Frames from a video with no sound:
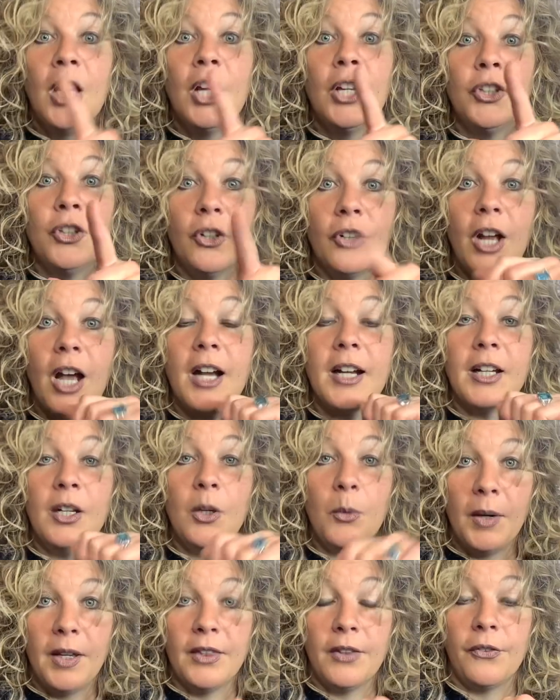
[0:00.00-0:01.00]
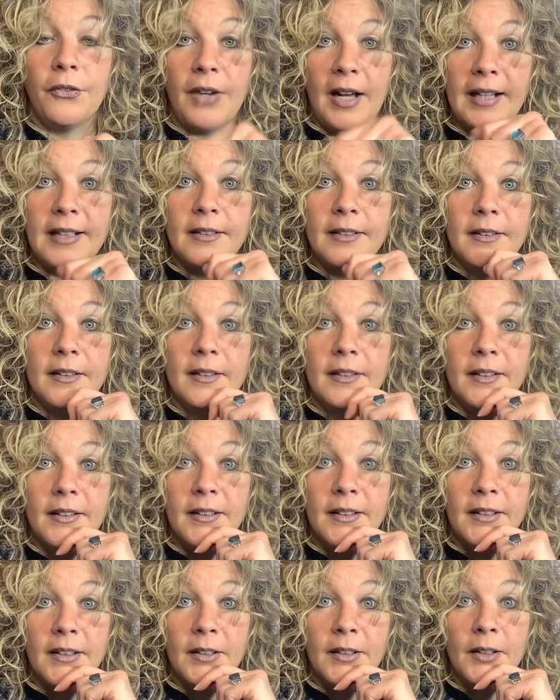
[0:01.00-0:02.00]
You're not gonna win the fight.
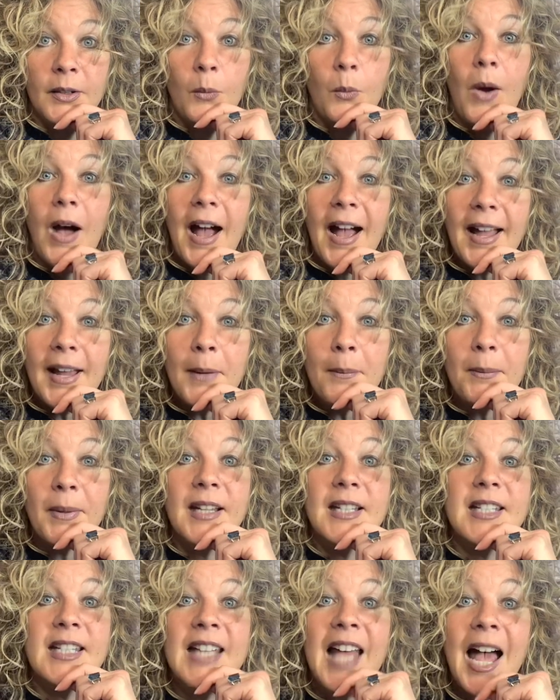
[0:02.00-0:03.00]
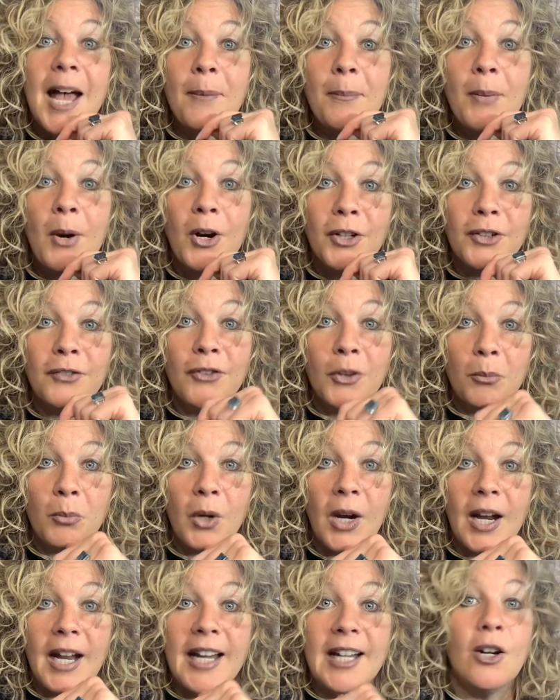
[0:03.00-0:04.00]
Why? Because that part of the
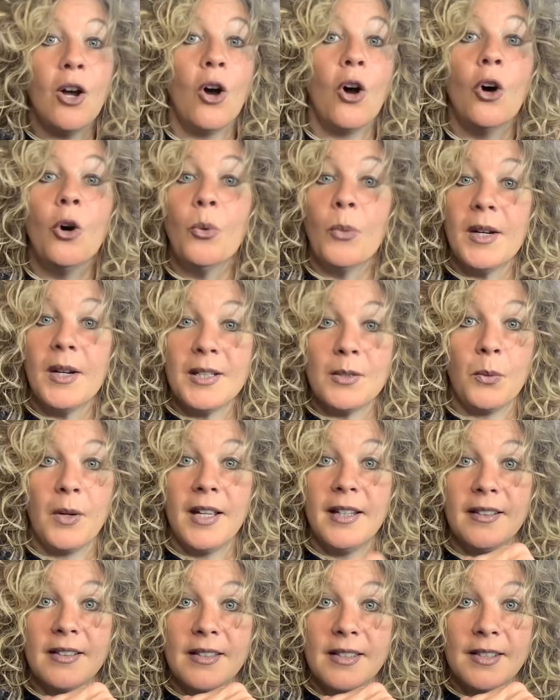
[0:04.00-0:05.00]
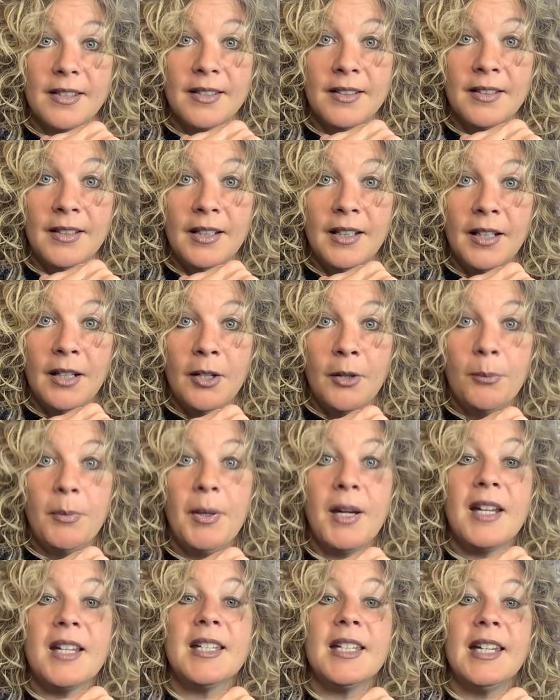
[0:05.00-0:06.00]
brain always wins.
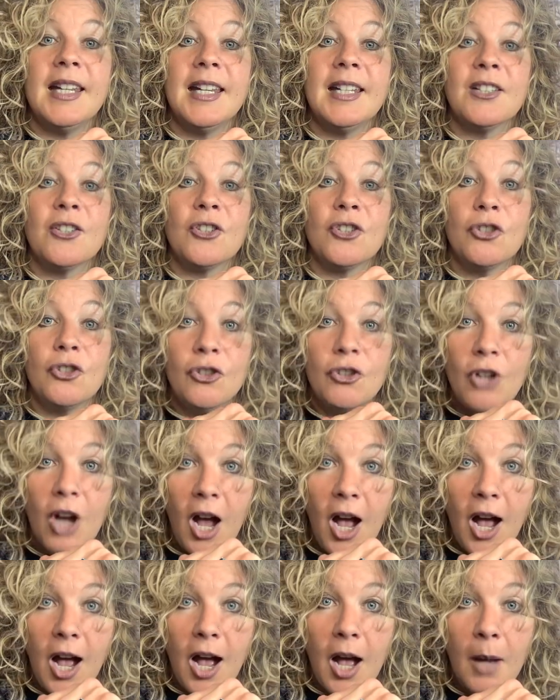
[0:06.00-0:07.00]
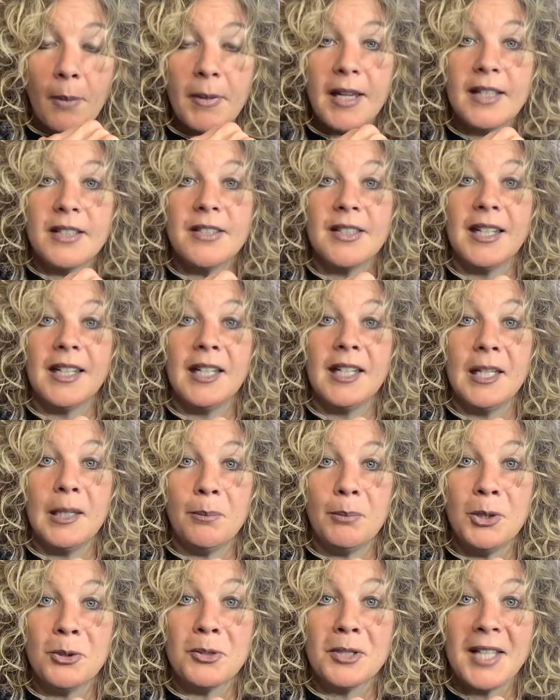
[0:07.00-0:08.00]
Because its job is to
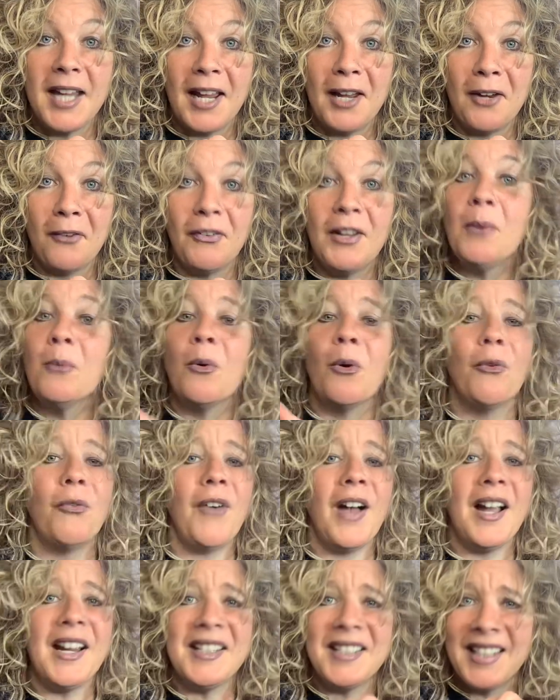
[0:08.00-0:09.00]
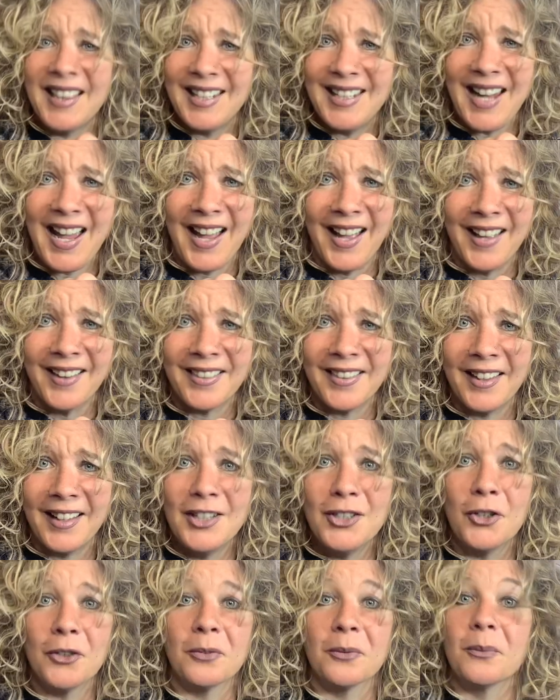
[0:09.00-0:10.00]
keep you safe. It will fight to the death.
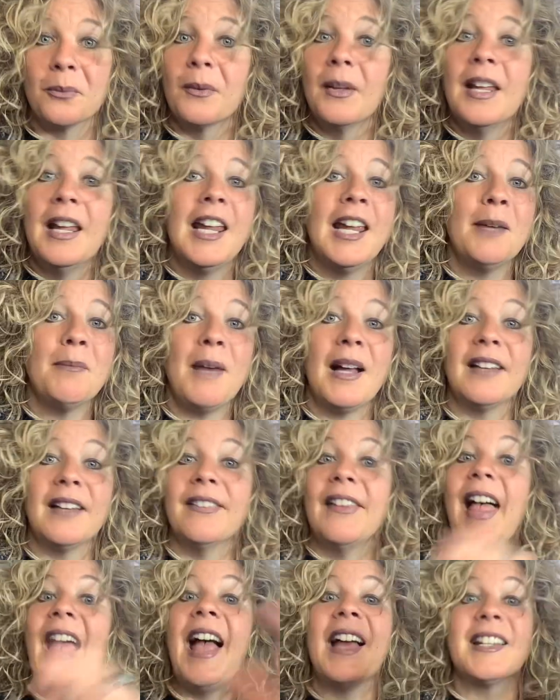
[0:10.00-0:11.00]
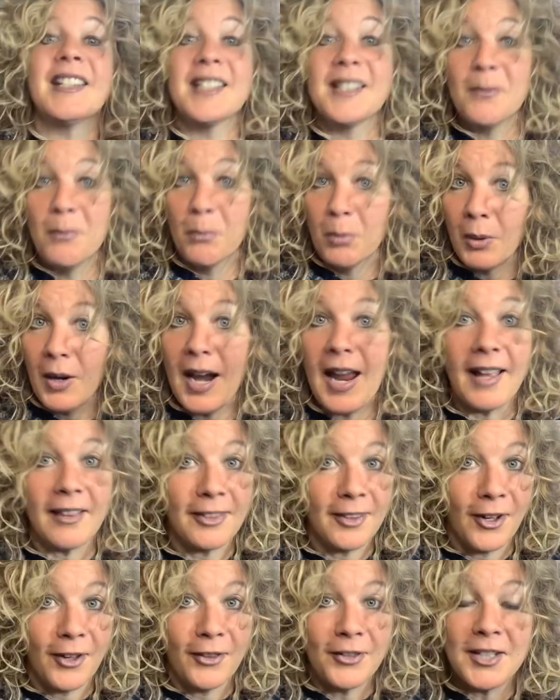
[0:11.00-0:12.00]
In my last
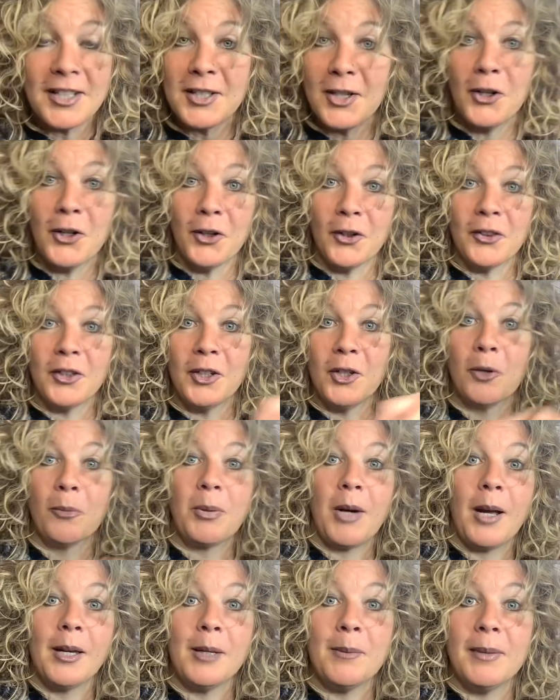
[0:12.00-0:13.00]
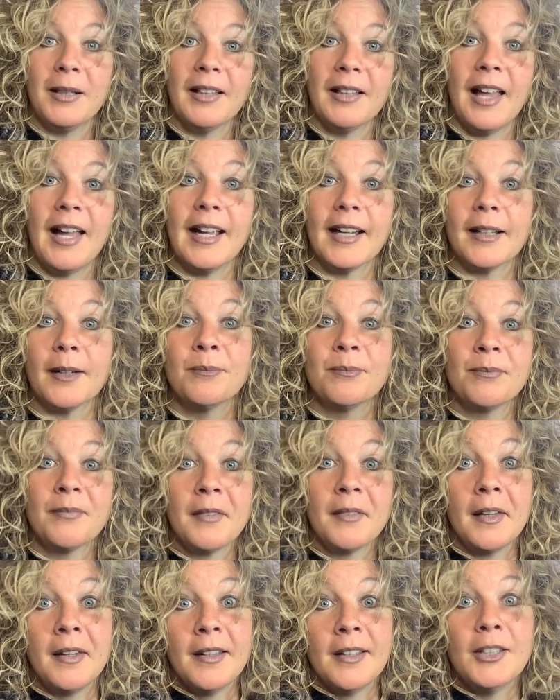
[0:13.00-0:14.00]
breath on this earth, it'll probably be like,
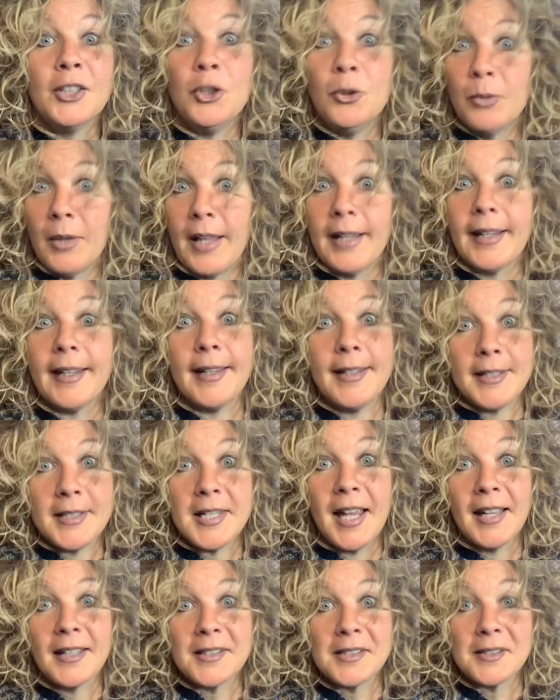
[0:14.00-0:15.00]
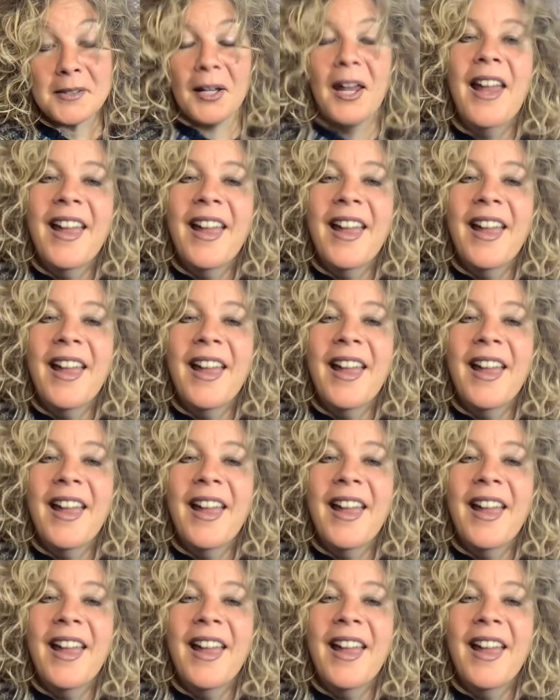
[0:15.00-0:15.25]
you like incest.